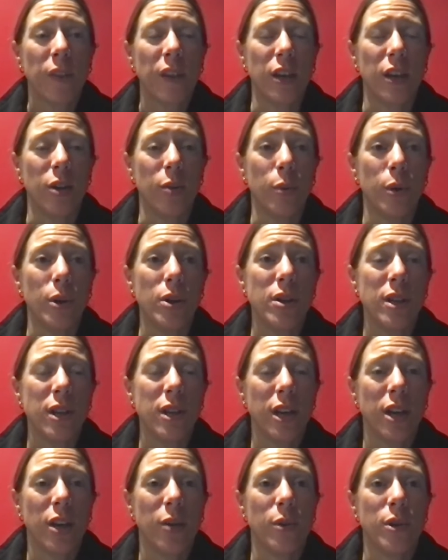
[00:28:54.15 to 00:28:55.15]
in a book,
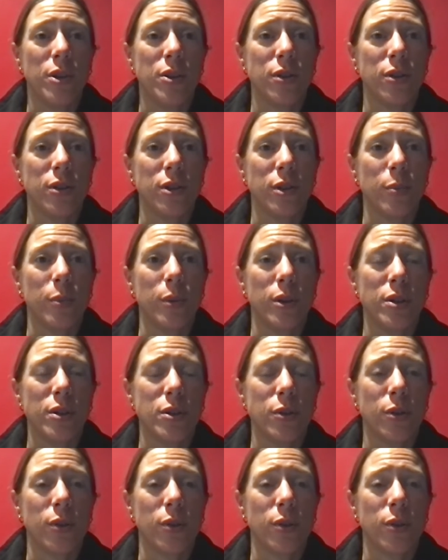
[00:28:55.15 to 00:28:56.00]
and we took the books